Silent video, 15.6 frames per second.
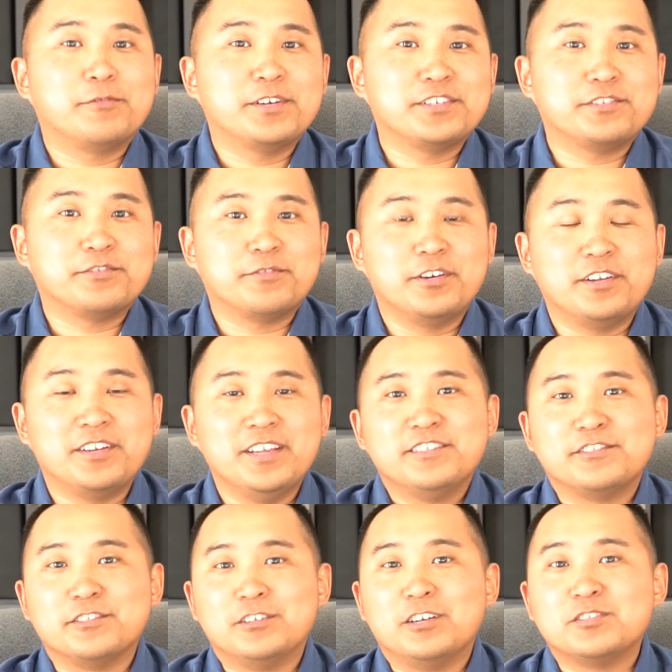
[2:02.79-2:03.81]
a restaurant,
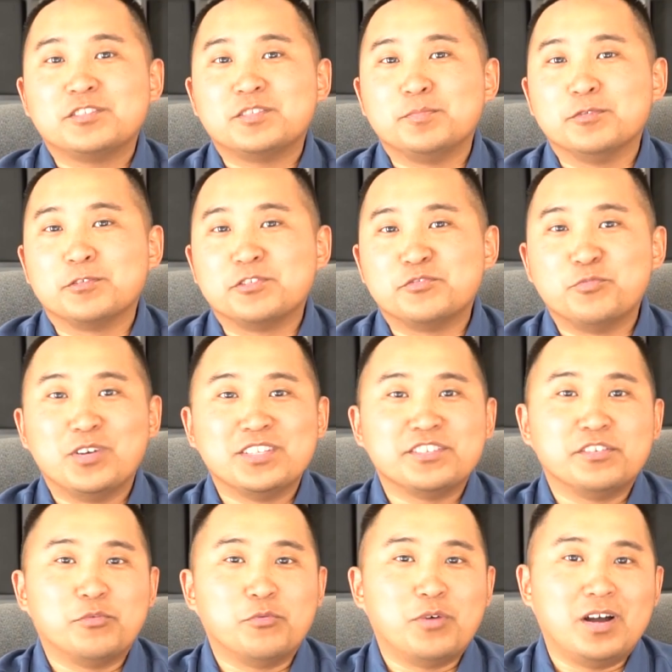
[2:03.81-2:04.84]
so I'll splurge once
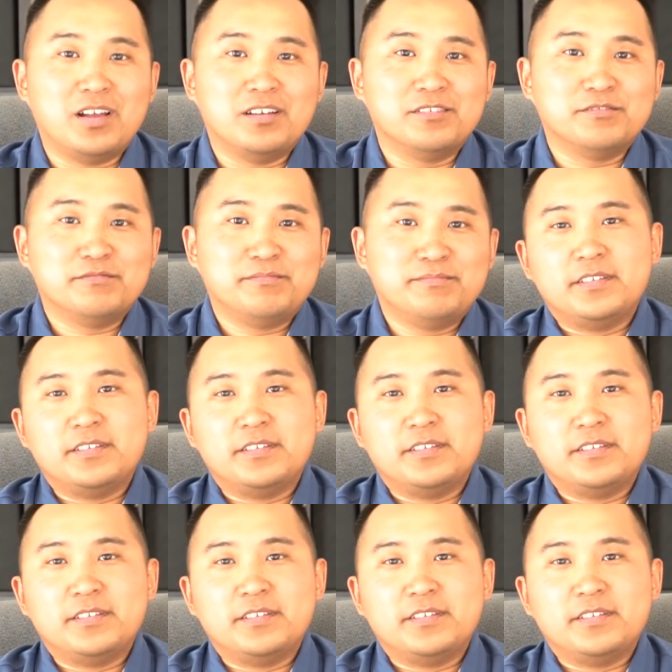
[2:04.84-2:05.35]
in a while.